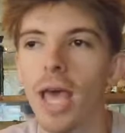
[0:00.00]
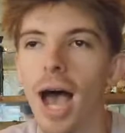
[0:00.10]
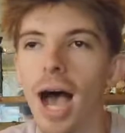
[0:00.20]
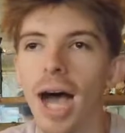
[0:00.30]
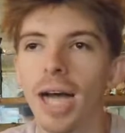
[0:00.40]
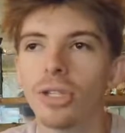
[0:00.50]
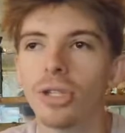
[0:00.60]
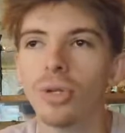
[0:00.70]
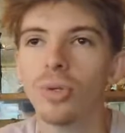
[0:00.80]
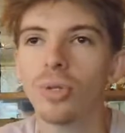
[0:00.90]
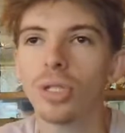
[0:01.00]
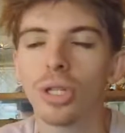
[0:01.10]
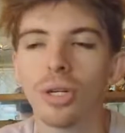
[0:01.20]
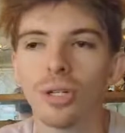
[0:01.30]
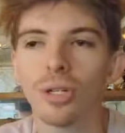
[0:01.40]
uh, to to
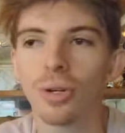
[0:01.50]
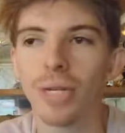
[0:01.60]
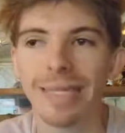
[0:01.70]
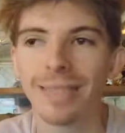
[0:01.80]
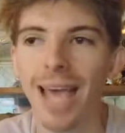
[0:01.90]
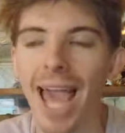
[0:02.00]
certain degrees.